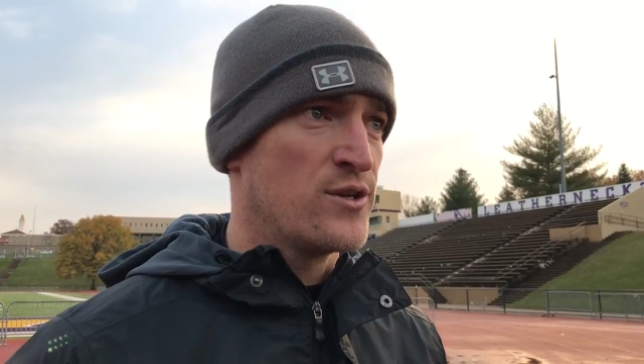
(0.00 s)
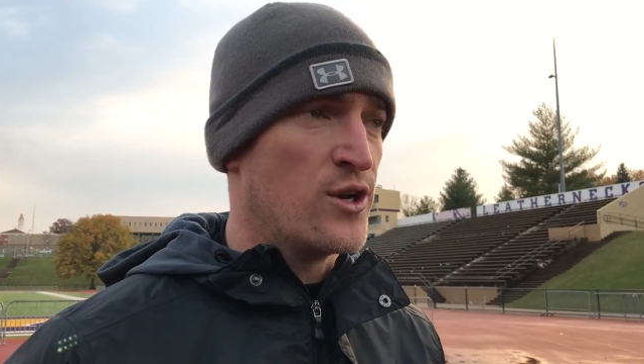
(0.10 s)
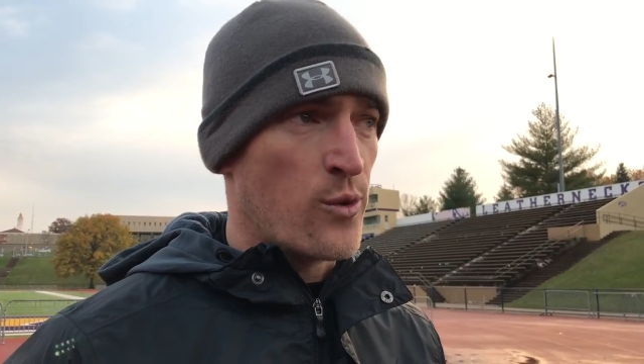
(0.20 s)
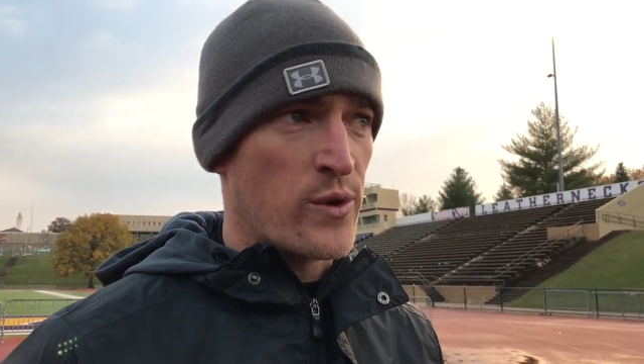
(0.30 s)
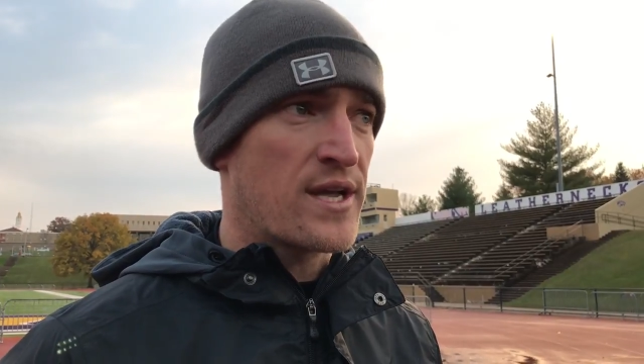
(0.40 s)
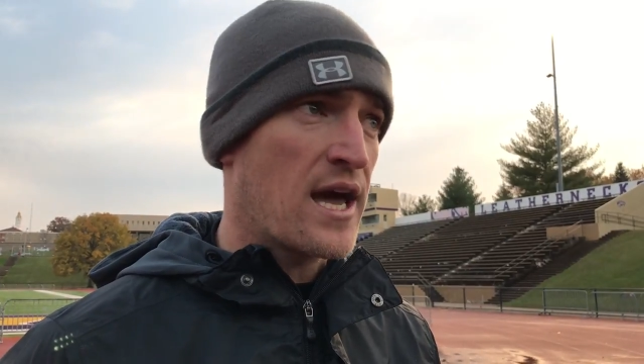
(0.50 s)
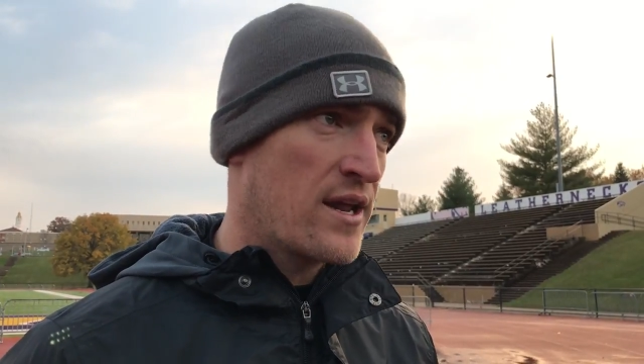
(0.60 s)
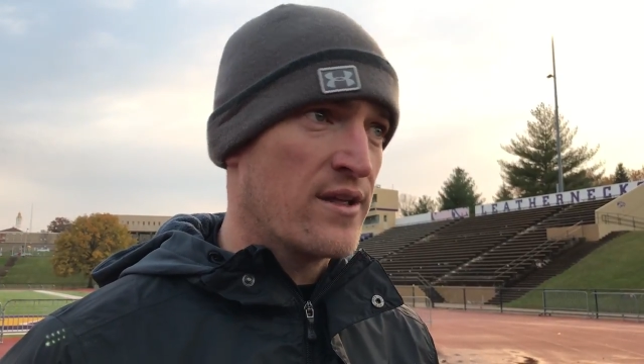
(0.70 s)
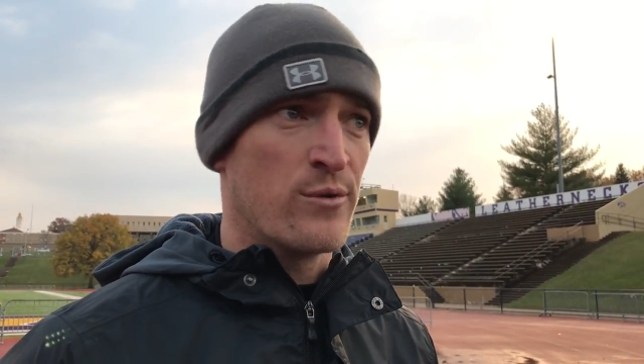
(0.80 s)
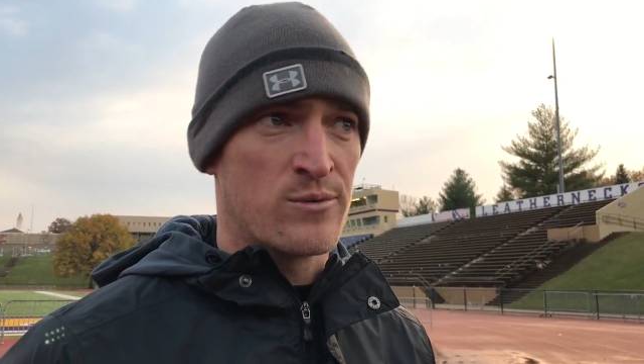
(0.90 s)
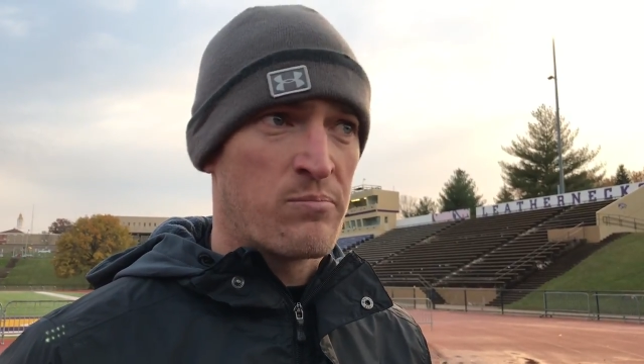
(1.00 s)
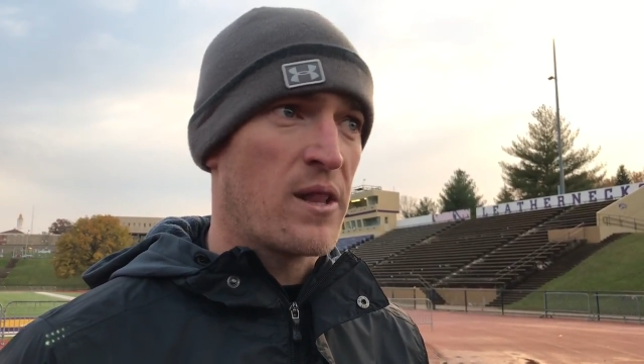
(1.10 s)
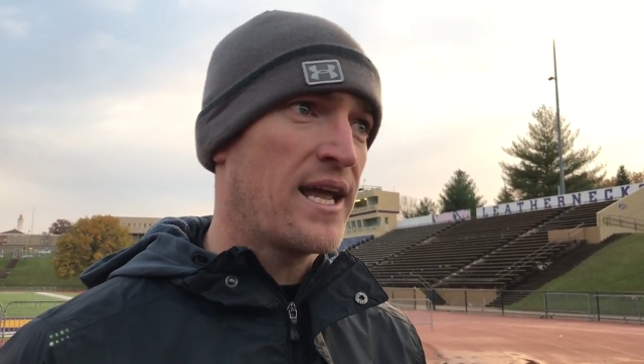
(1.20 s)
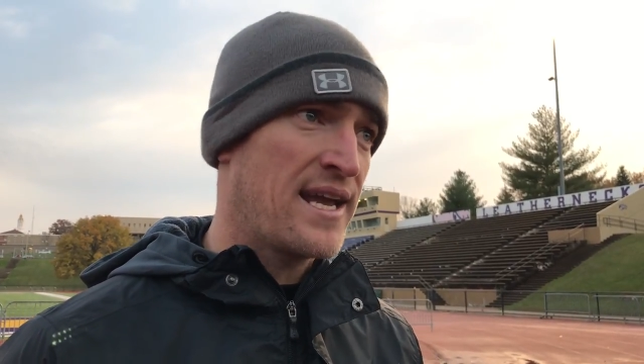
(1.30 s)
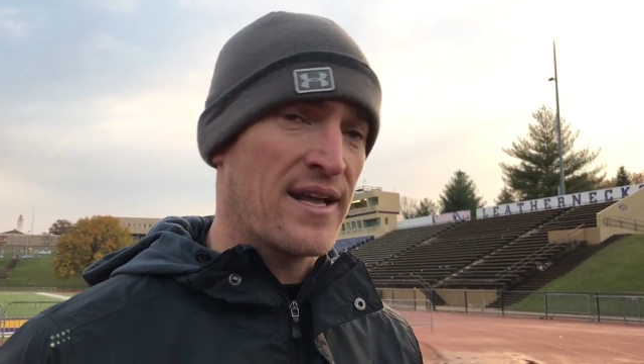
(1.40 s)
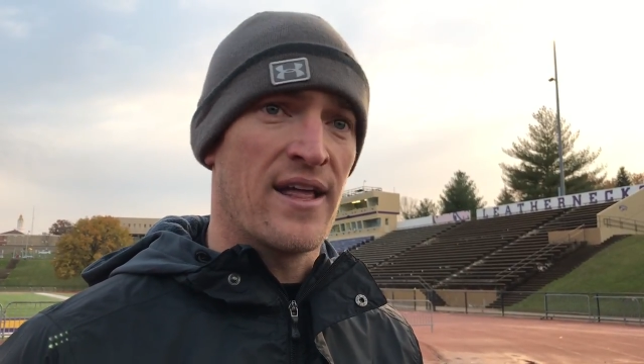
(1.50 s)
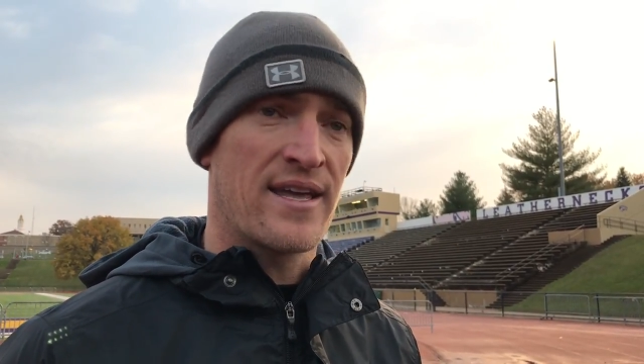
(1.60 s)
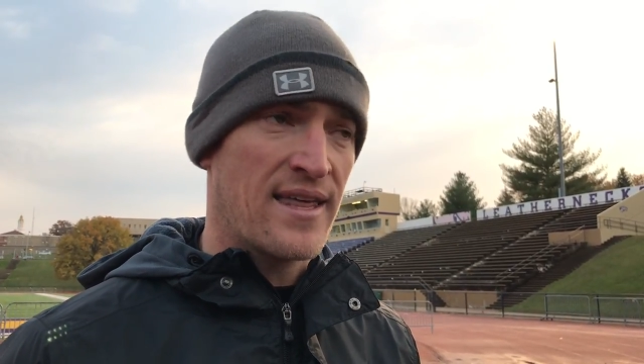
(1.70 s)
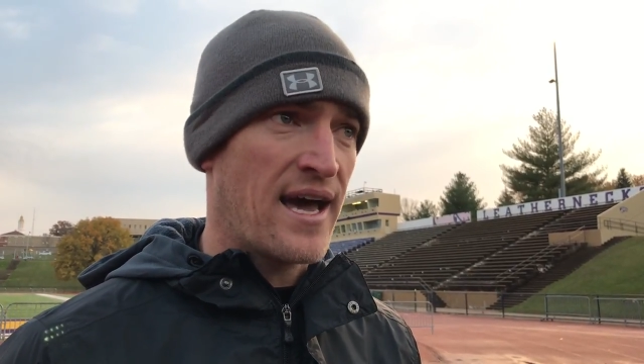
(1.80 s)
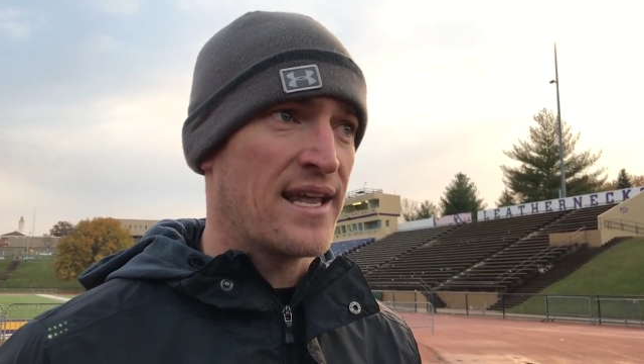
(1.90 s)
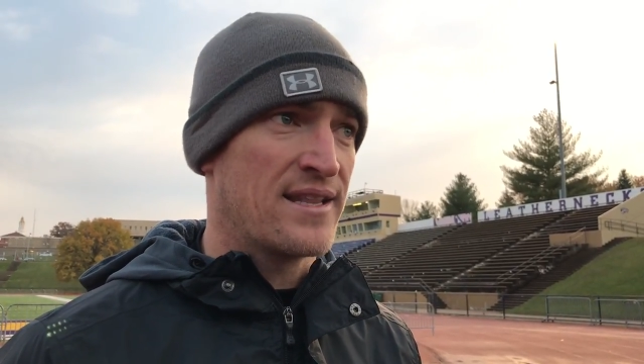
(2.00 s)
you know, it was playing like that,